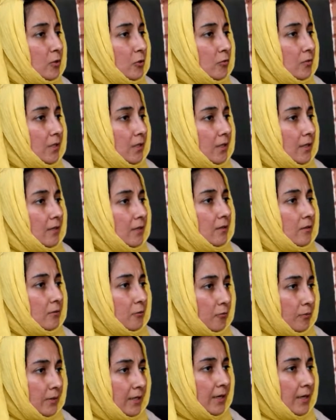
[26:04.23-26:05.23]
the
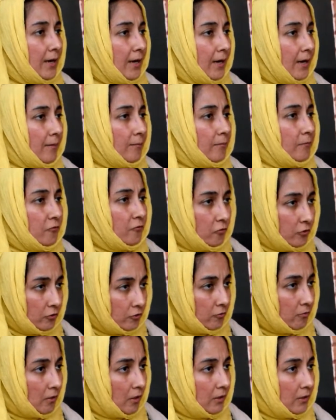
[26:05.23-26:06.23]
community, rehab
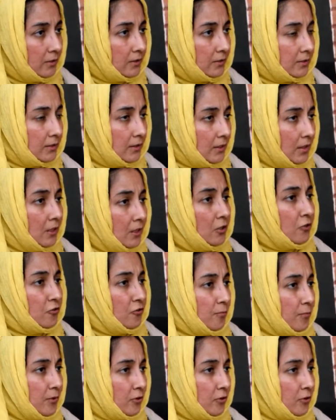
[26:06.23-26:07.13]
for drugs,